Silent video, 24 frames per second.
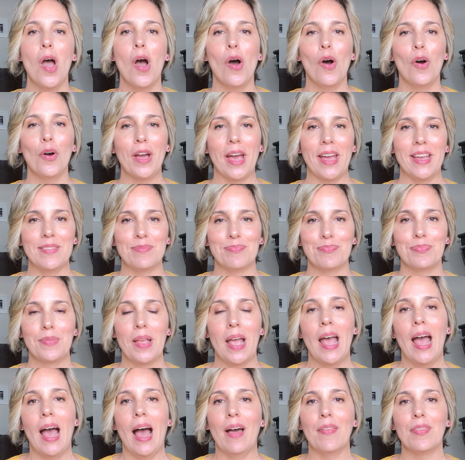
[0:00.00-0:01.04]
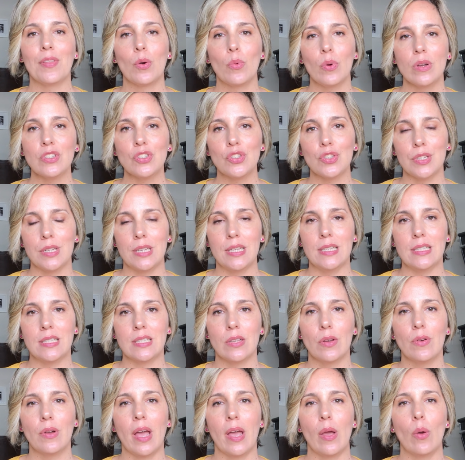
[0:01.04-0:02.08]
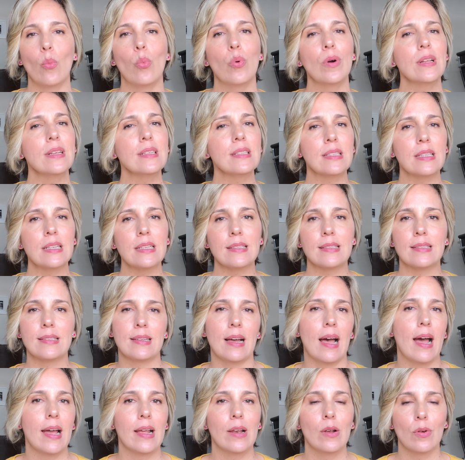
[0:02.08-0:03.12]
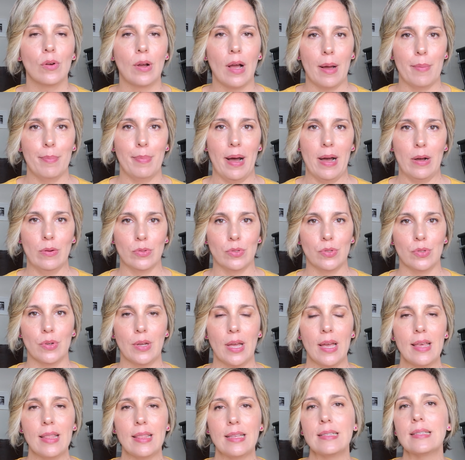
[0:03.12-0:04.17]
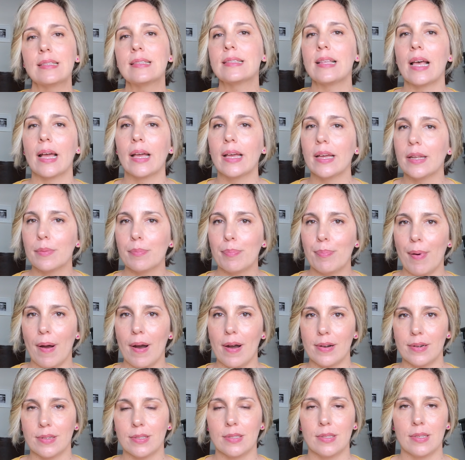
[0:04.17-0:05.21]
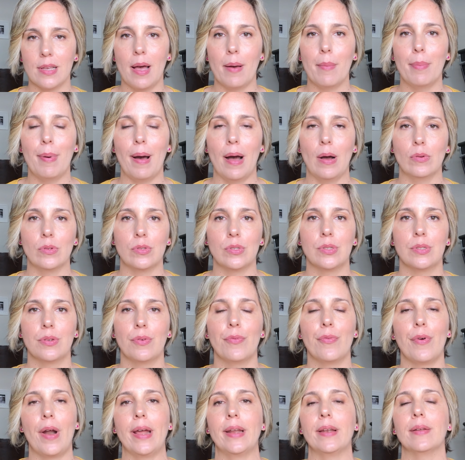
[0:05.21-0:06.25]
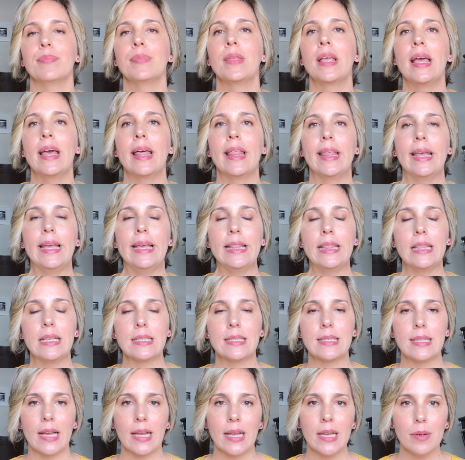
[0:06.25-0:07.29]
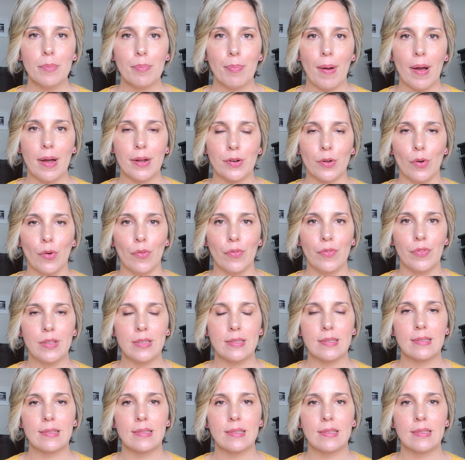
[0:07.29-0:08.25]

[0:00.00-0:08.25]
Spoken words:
Okay, and the question is, okay, what is this dialogue about? Okay, this second part about, right? In the second part of this